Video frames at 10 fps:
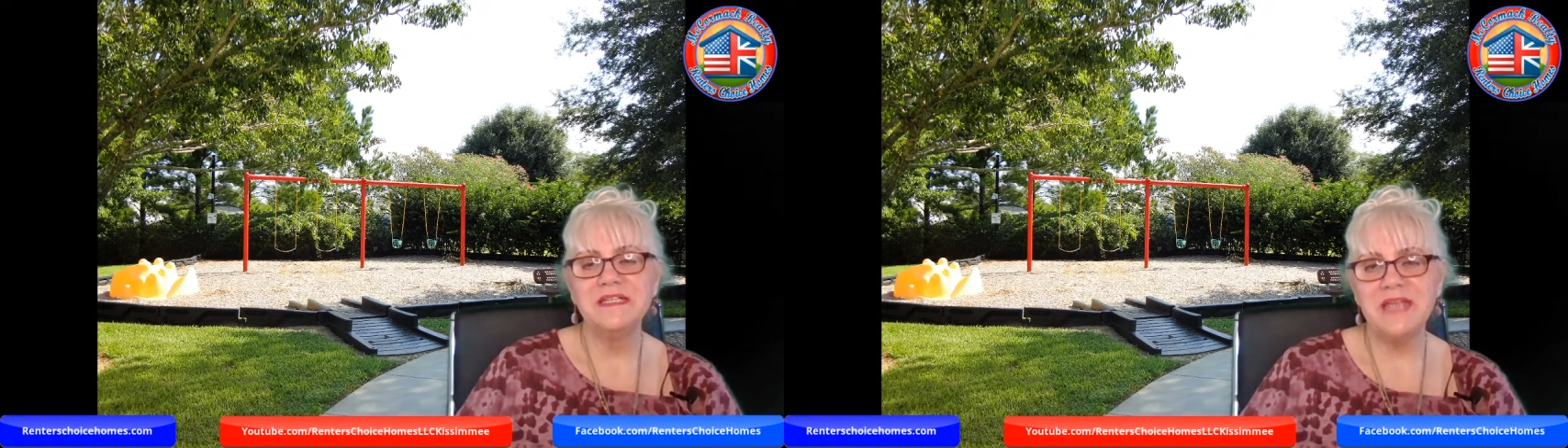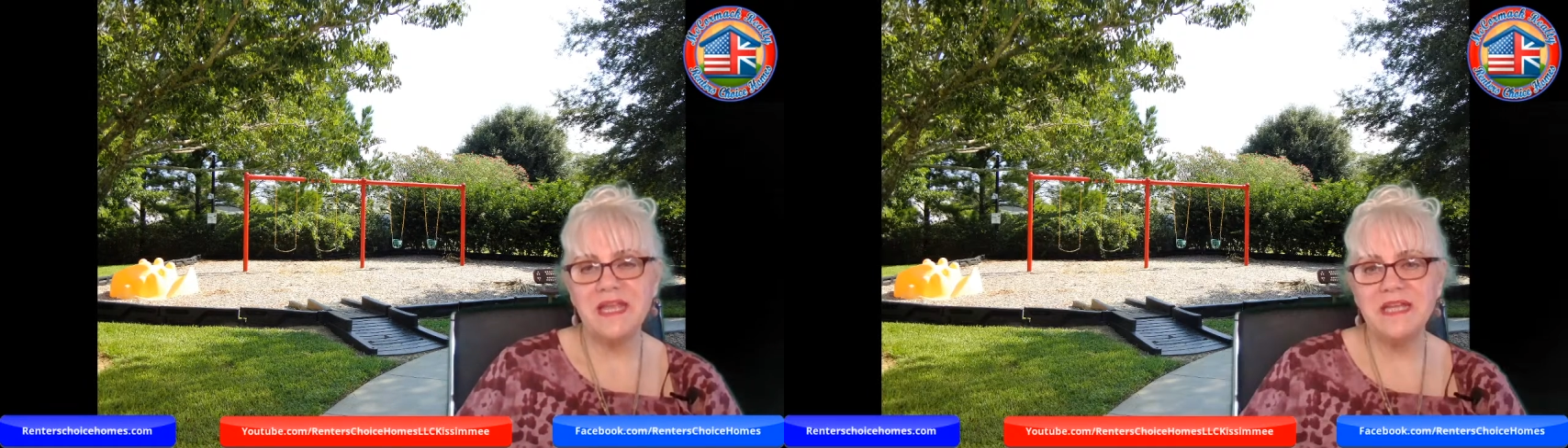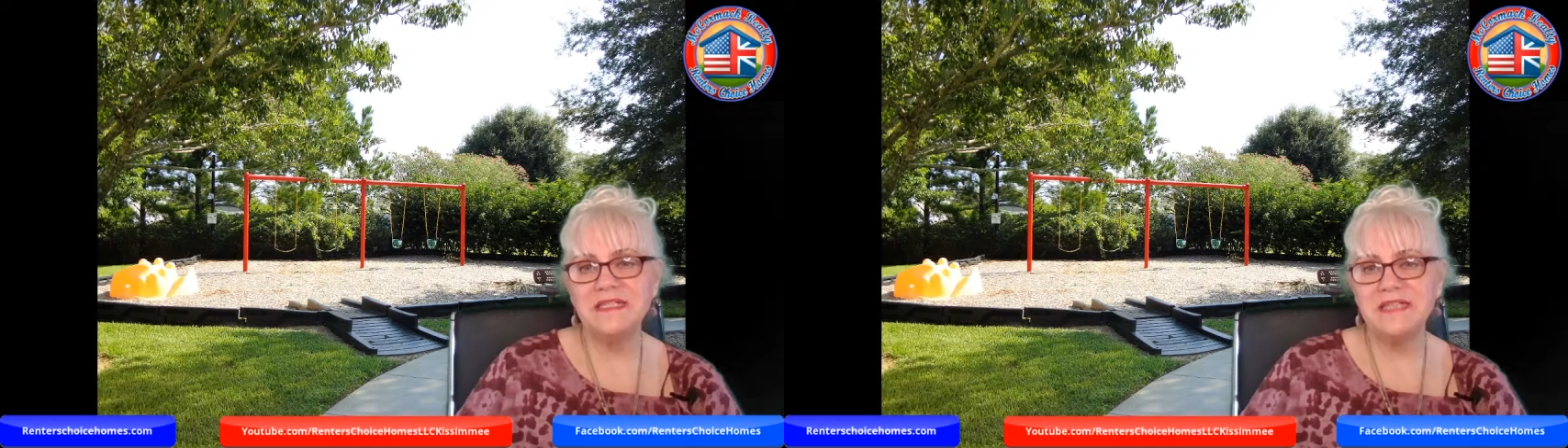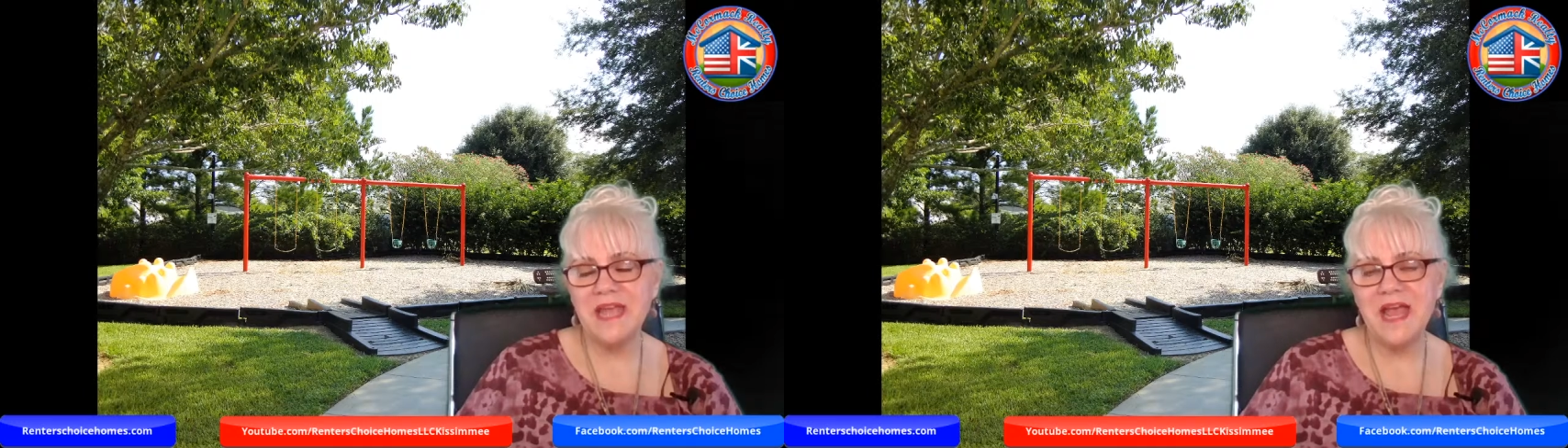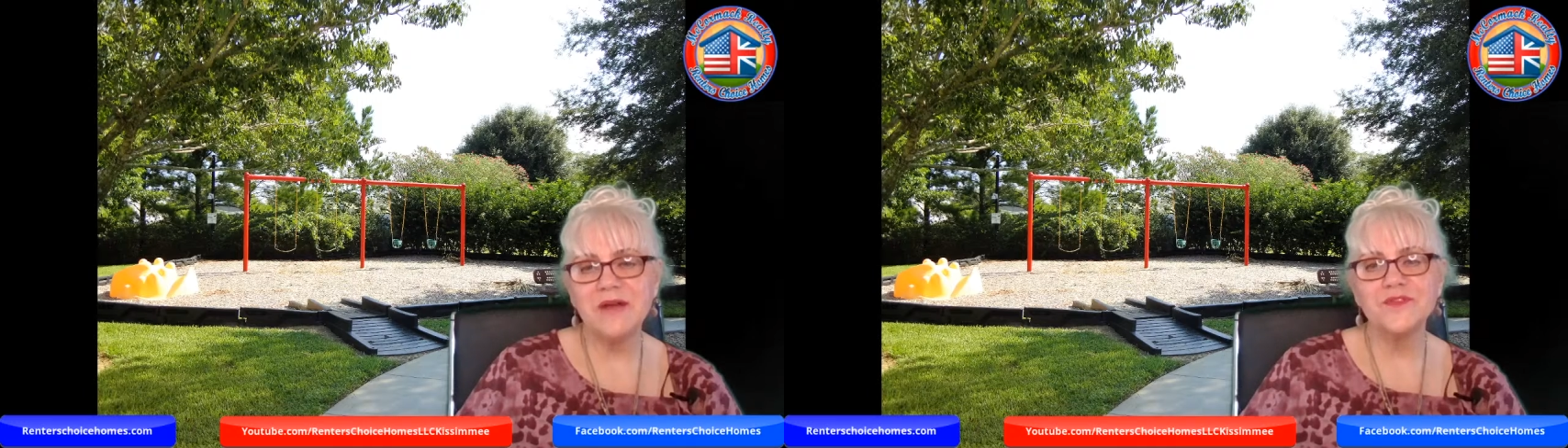day in,
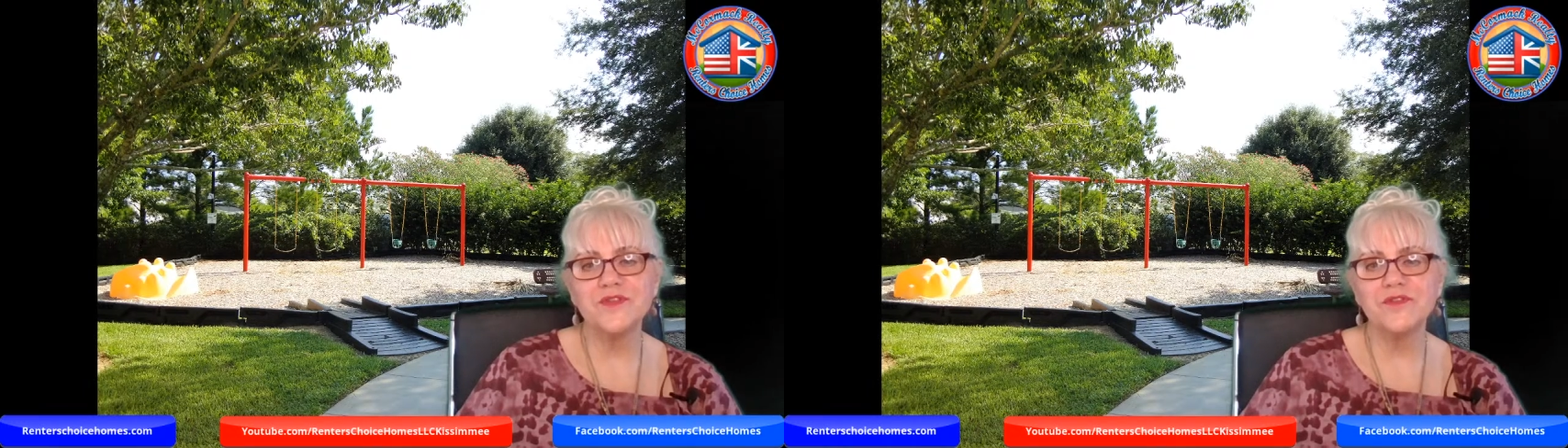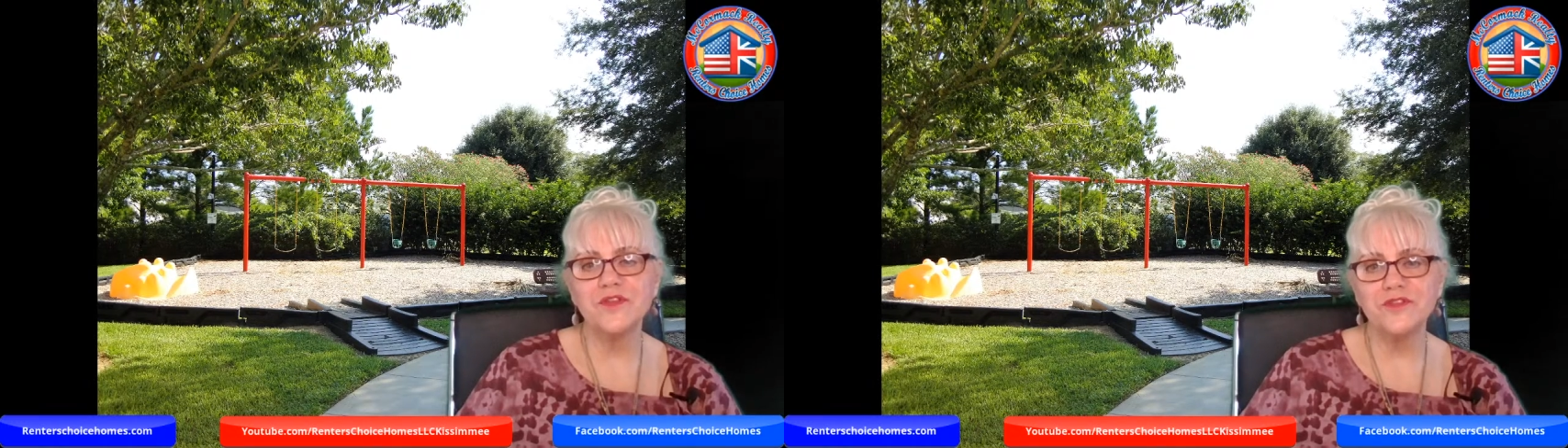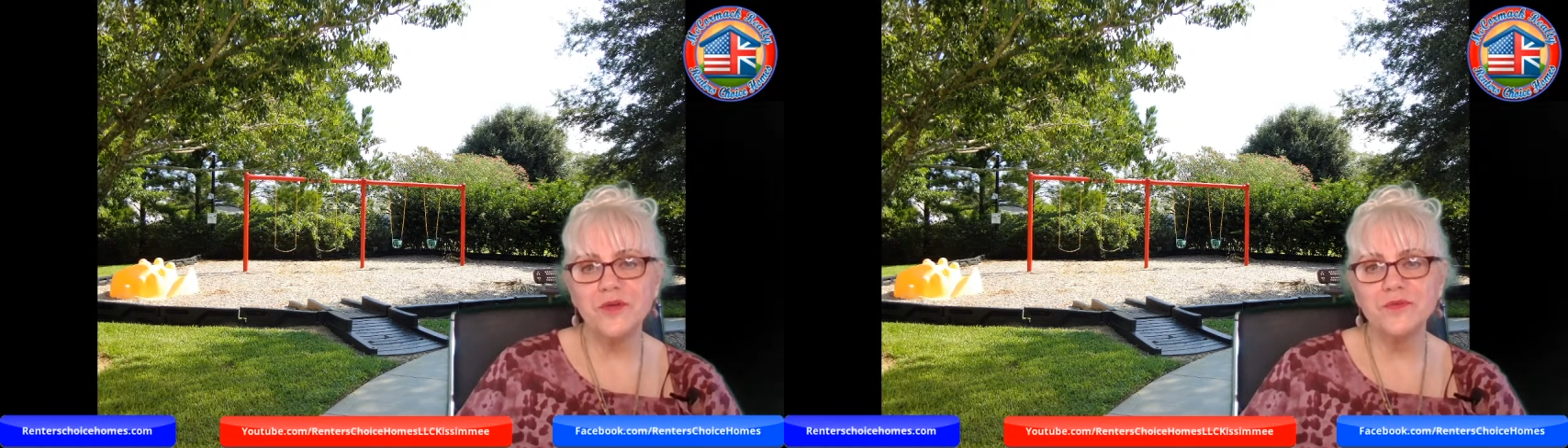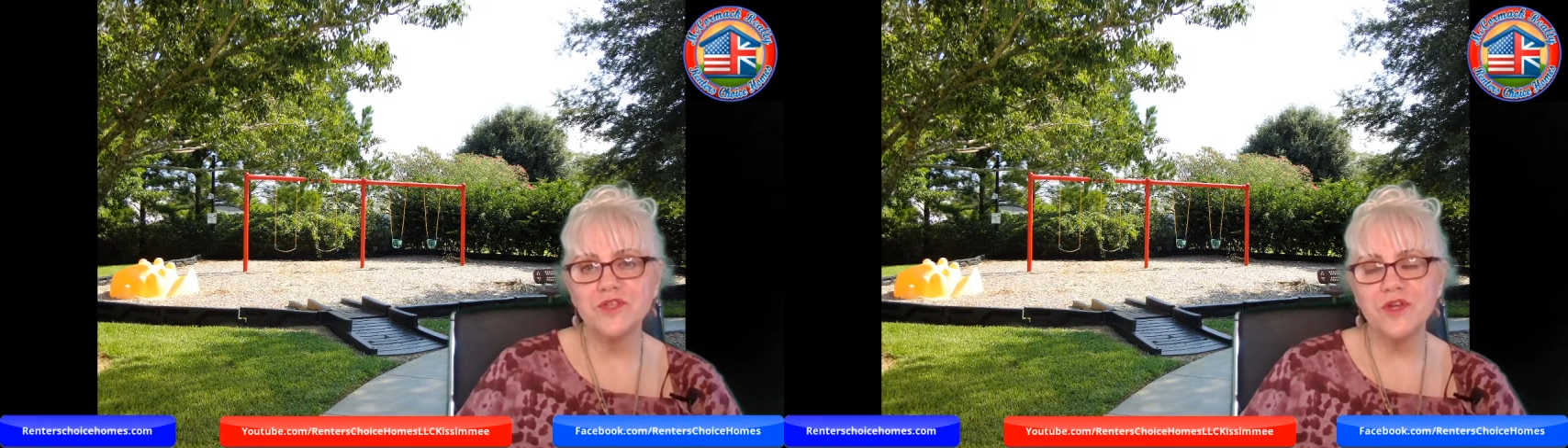day out, so that those